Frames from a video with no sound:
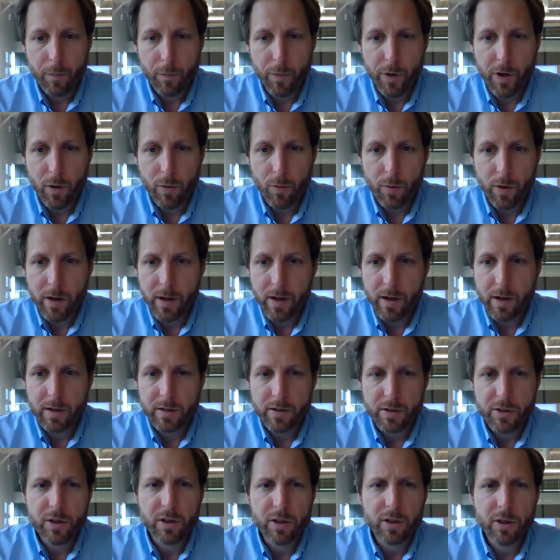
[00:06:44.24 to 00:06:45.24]
We don't want
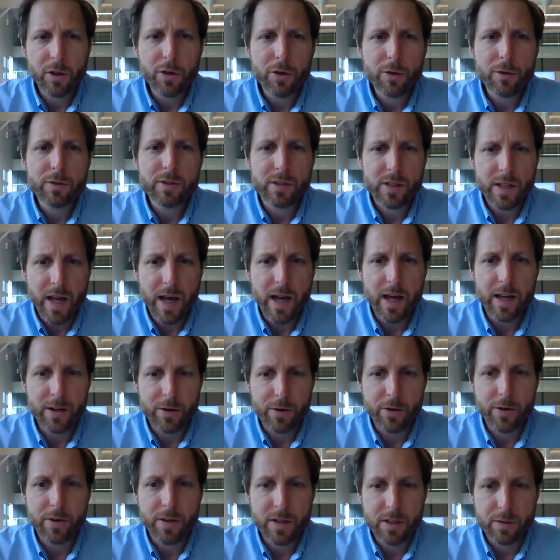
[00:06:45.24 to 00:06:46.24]
to lose that
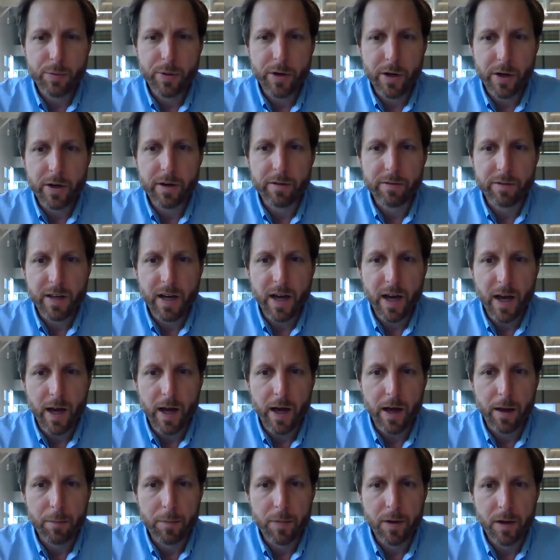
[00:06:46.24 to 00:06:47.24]
during this period of
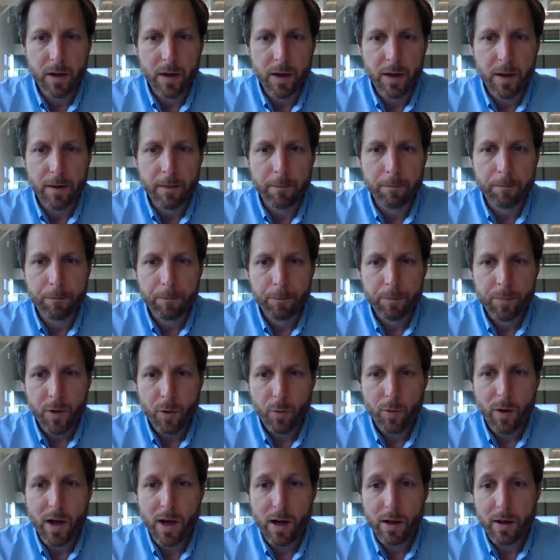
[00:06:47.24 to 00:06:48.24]
time,
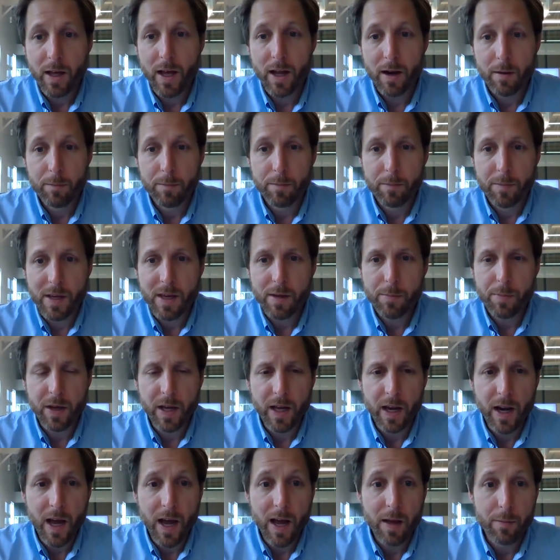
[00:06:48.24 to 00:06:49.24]
while kind of
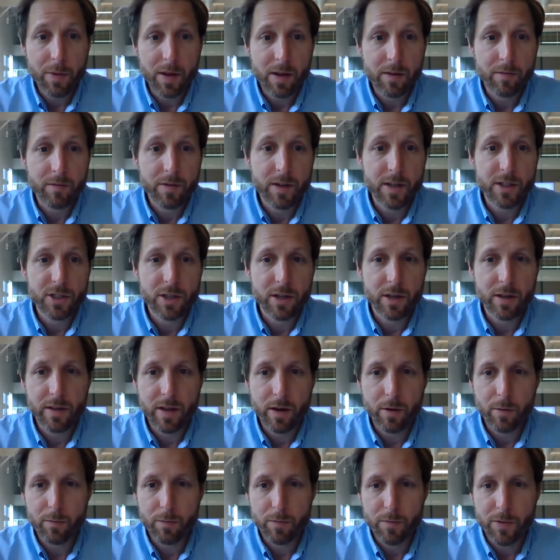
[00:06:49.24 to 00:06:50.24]
keeping an eye and being vigilant
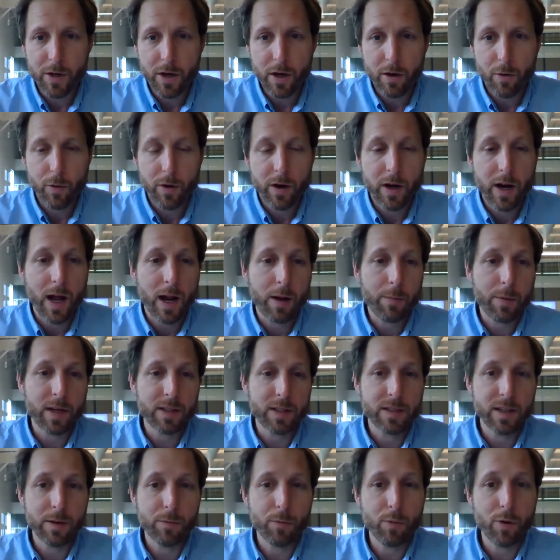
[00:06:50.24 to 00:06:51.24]
that, we're not
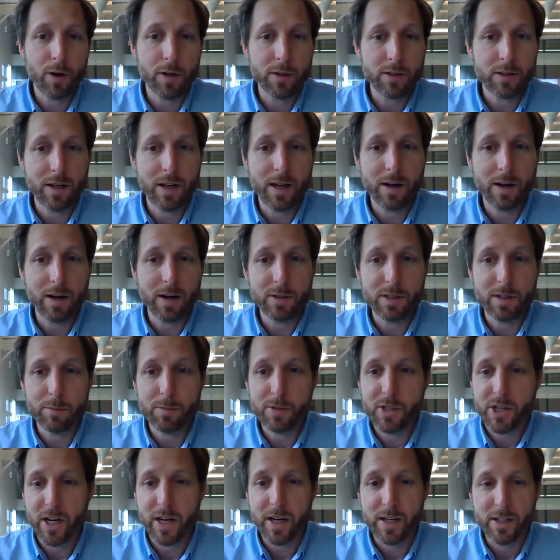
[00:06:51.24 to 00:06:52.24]
about to get broadside with some
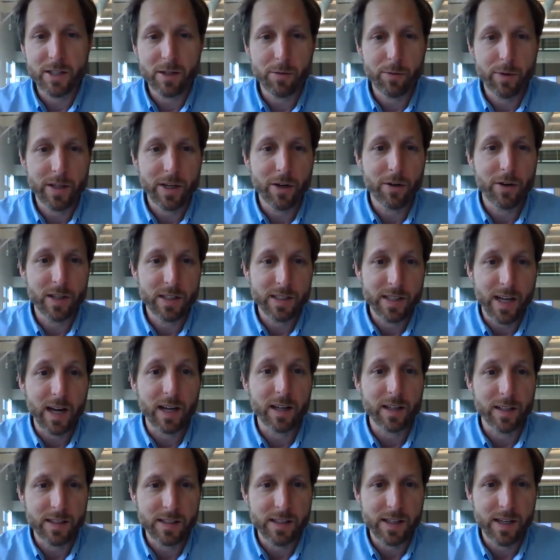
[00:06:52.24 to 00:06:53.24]
change that we don't
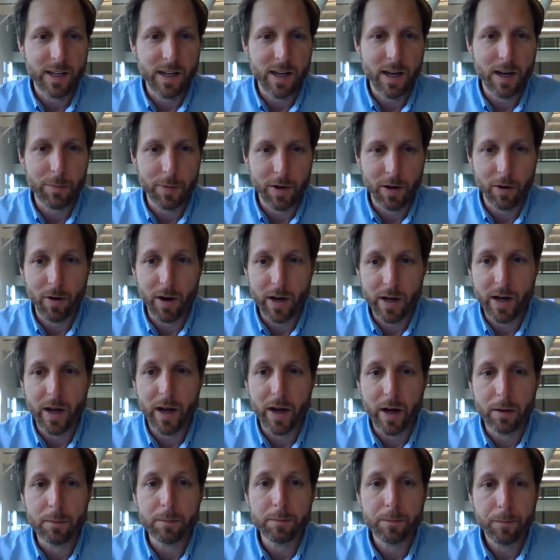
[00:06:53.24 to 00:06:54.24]
exactly see coming right
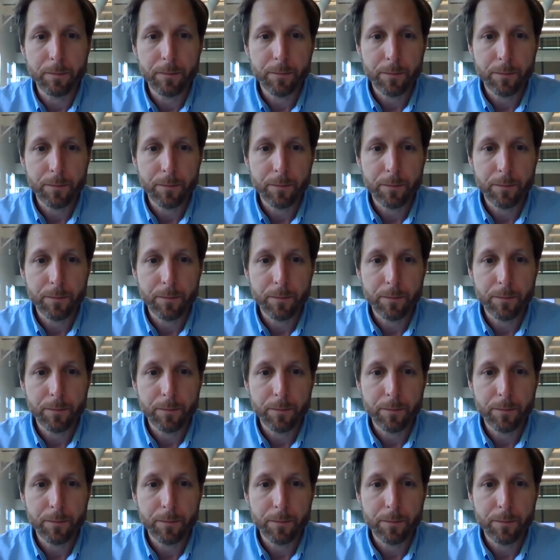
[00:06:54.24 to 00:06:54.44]
now.